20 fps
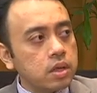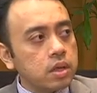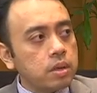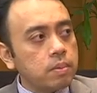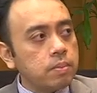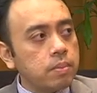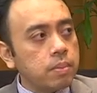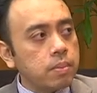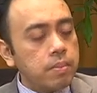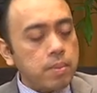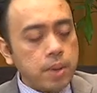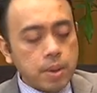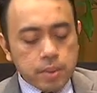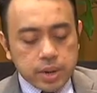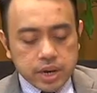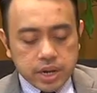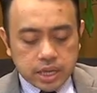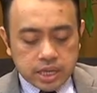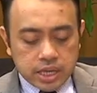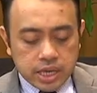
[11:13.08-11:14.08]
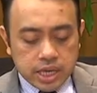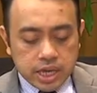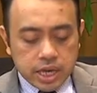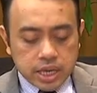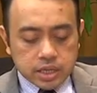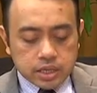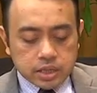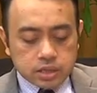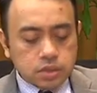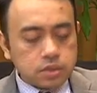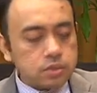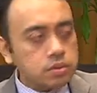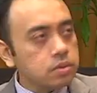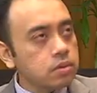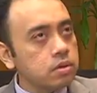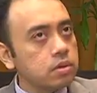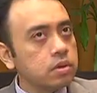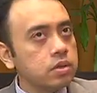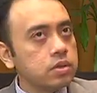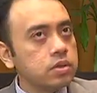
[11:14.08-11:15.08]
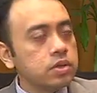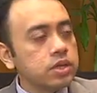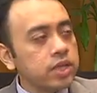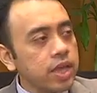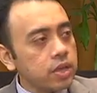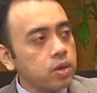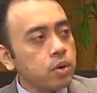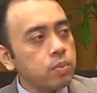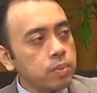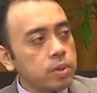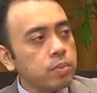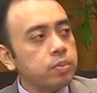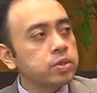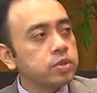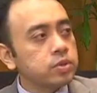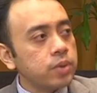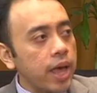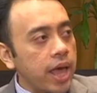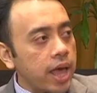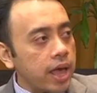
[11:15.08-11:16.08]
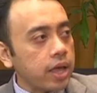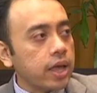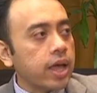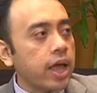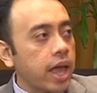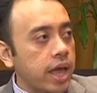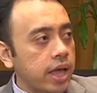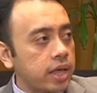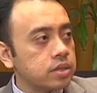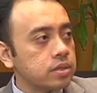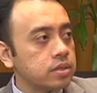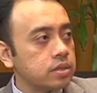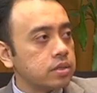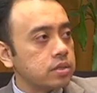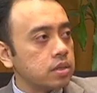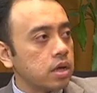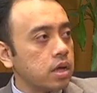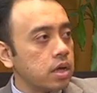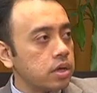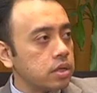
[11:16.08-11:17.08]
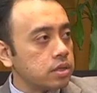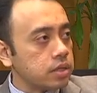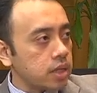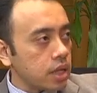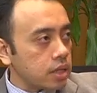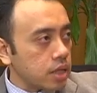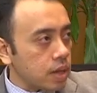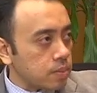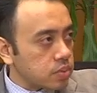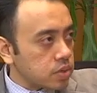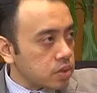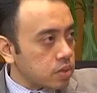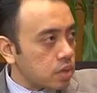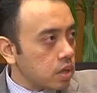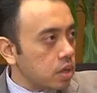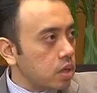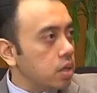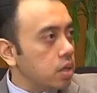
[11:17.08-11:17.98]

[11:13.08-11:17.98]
That's right. But the key is to get your people to act as startups.